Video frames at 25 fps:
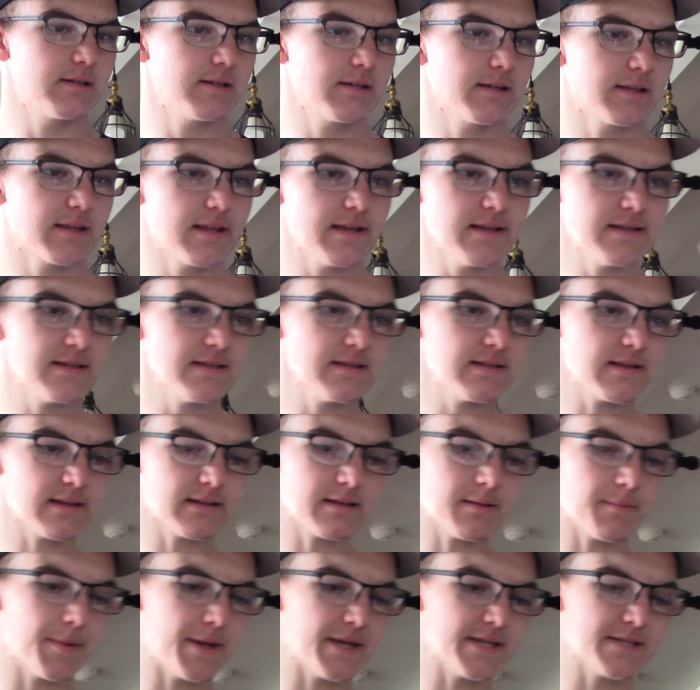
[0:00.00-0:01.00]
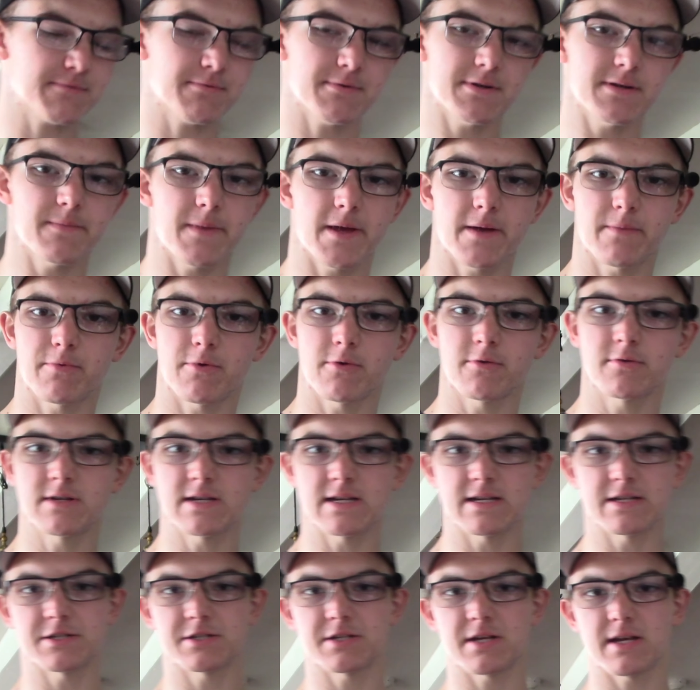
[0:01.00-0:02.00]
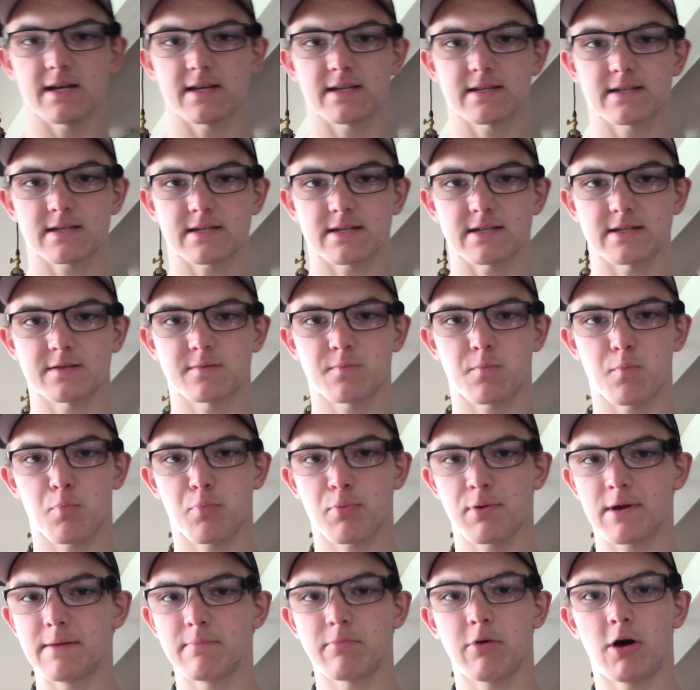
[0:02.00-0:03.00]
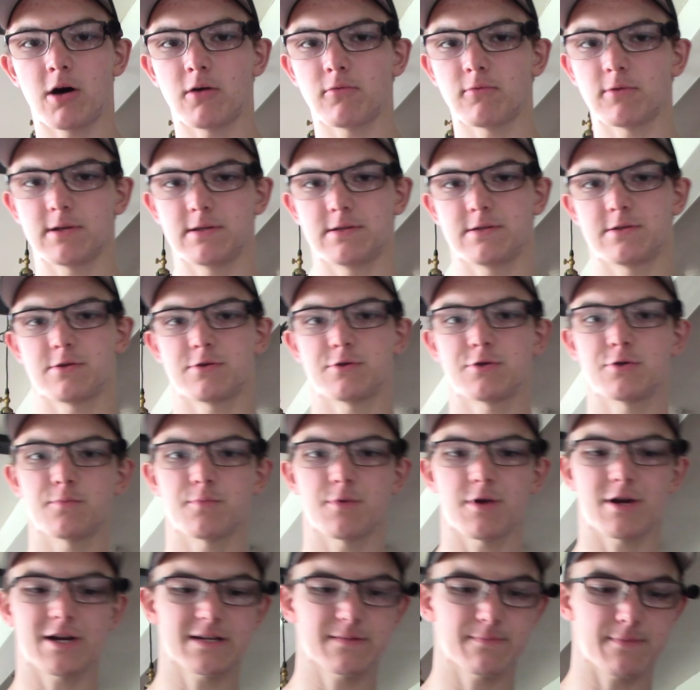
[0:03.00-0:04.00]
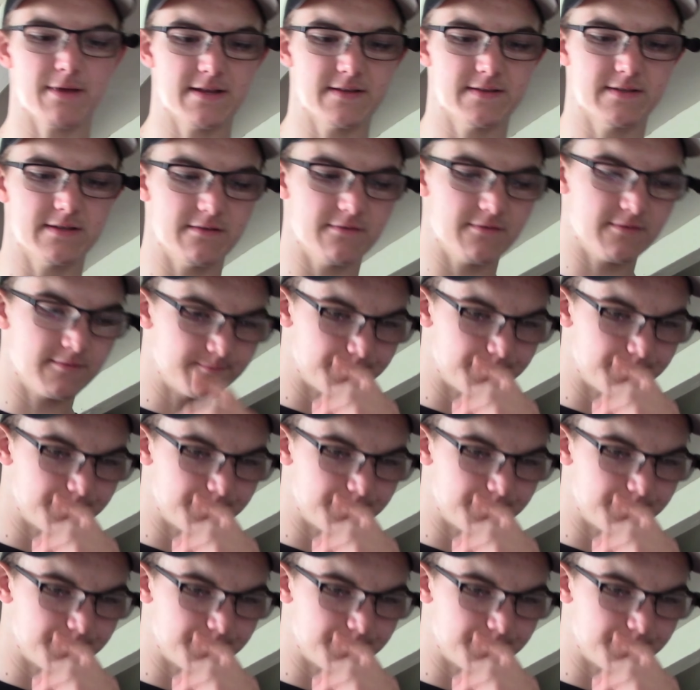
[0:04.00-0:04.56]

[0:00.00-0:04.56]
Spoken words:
This is like the best way to make protein shakes because pre-bought ones are super expensive.